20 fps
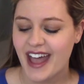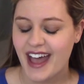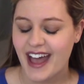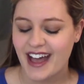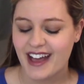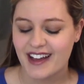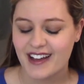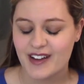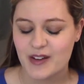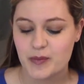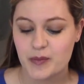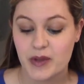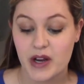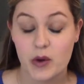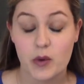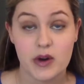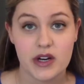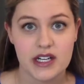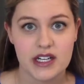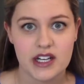But I
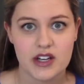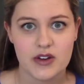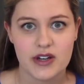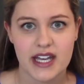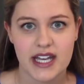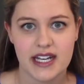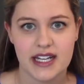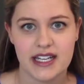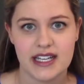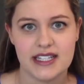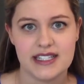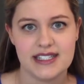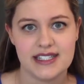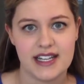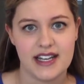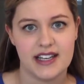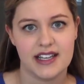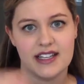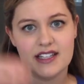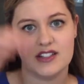wanted to go ahead and get
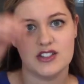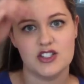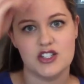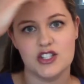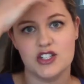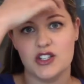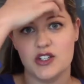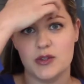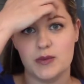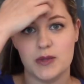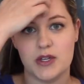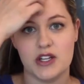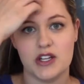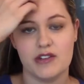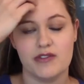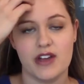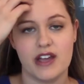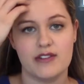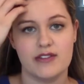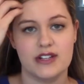stuck into beauty
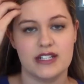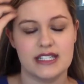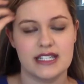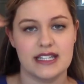favorites